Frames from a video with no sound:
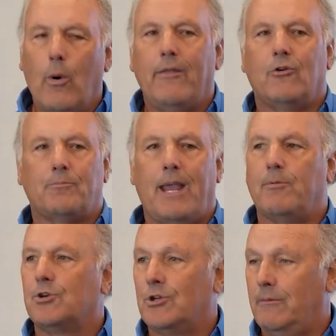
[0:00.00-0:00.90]
way those
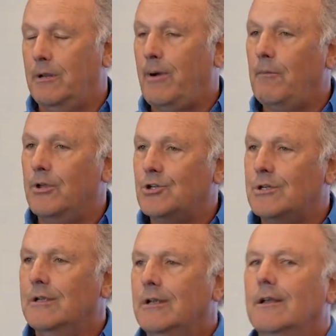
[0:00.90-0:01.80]
papers should have been
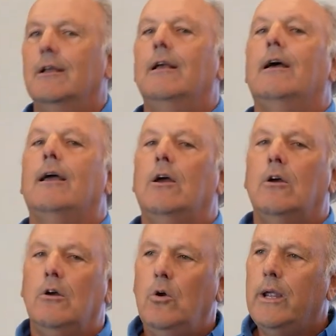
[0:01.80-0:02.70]
published.
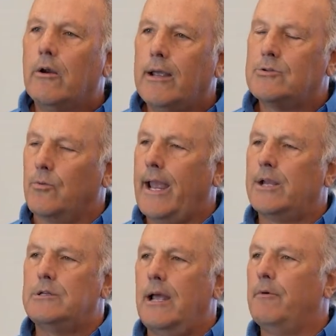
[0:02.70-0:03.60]
Who here has a
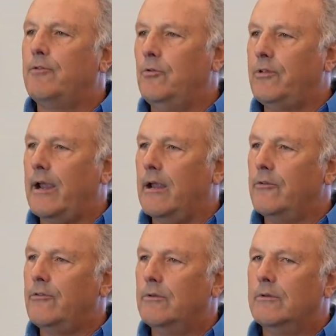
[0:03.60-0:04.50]
reaction time of 2
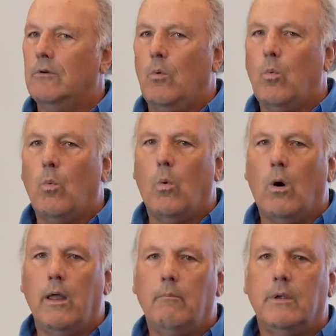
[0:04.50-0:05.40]
seconds?
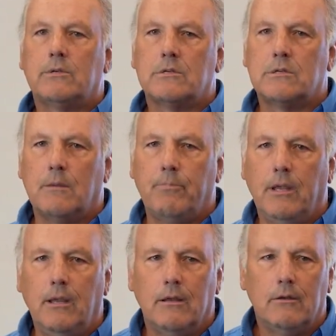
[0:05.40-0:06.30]
1
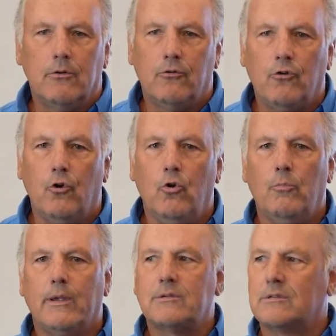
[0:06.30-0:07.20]
Mississippi, 2
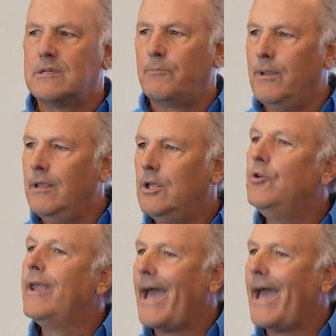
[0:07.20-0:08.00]
Mississippi. You